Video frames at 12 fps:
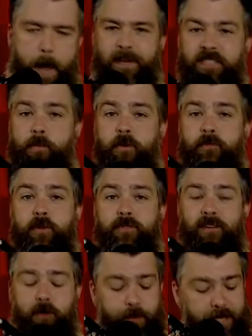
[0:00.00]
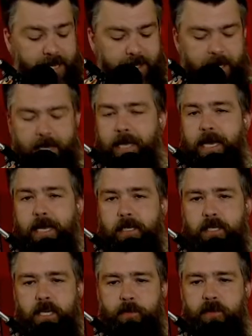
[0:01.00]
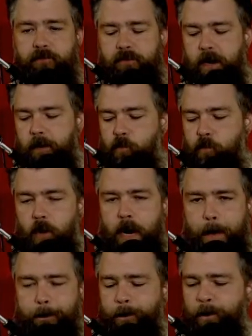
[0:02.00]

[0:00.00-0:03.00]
But some of you have never played, and I gotta keep it fair. All right.